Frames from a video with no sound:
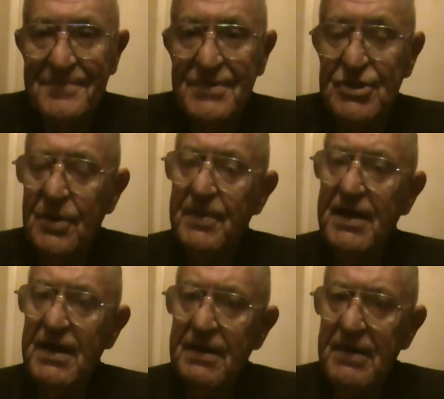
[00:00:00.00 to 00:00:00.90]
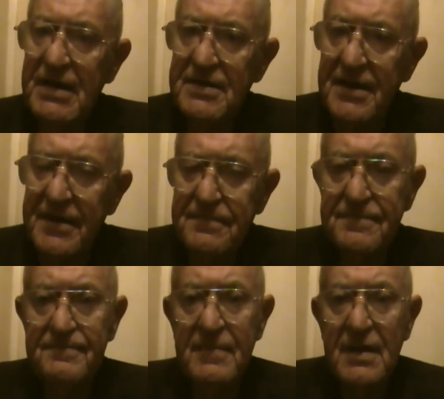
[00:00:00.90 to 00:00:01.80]
So, but in the meantime,
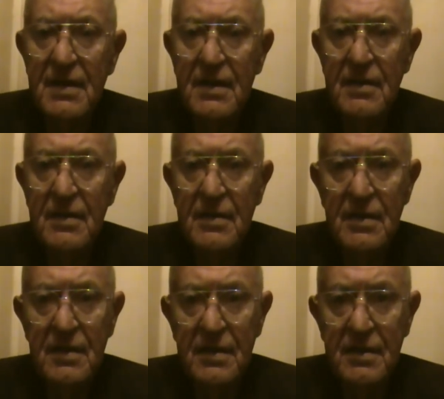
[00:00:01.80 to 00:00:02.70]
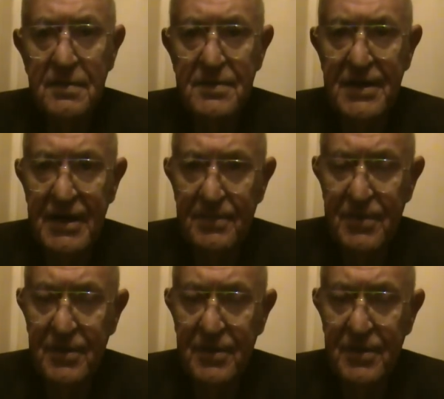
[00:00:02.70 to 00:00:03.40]
keep